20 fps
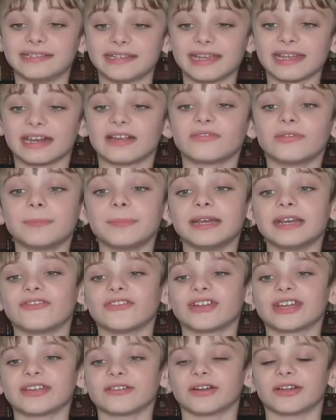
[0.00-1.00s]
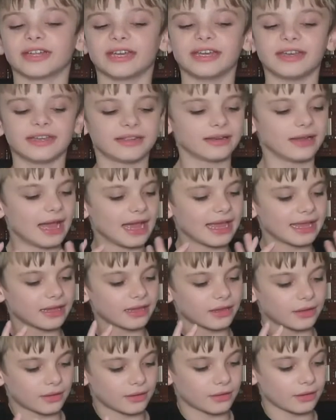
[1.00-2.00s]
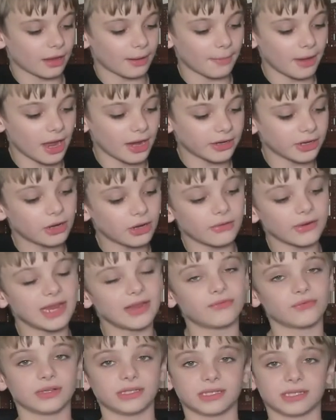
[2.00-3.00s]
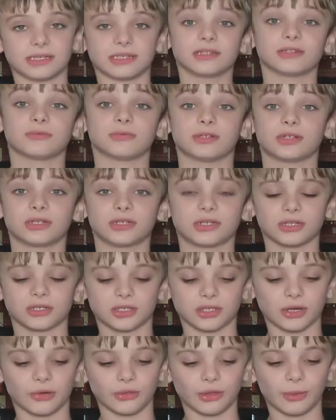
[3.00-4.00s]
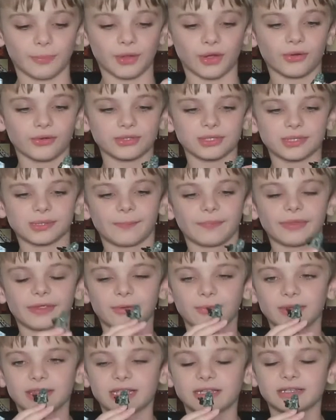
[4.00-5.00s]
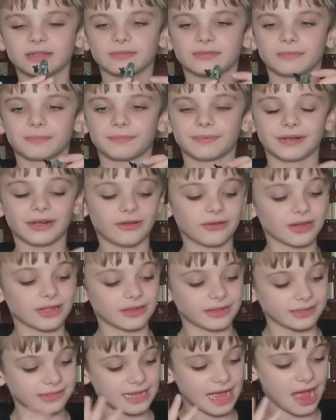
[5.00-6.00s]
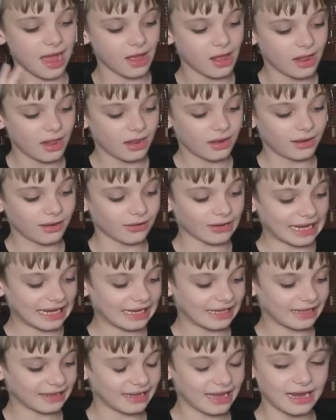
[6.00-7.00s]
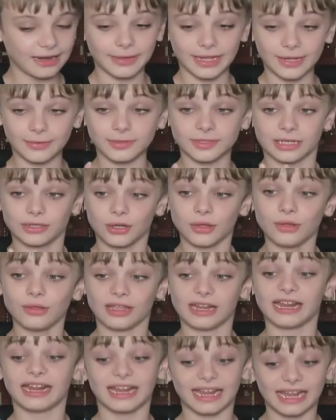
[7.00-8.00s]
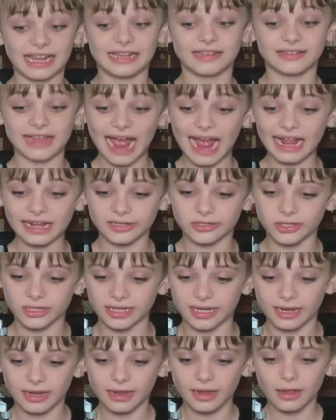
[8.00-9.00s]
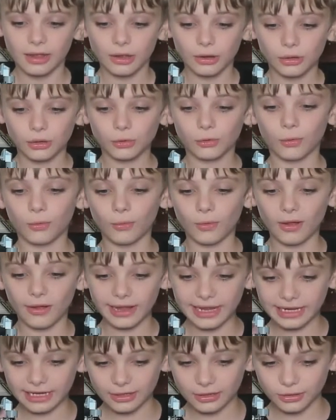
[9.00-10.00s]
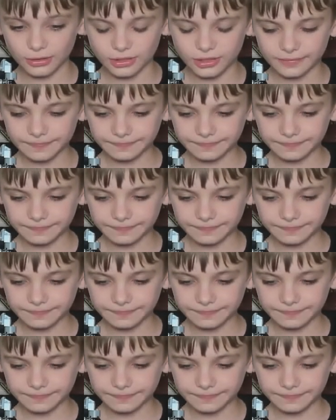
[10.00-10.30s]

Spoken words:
So you could have a minifigure on it, like Commander Gree, for instance, which it does show on the box, with his binoculars out, looking at the enemy, which I do think is actually quite good.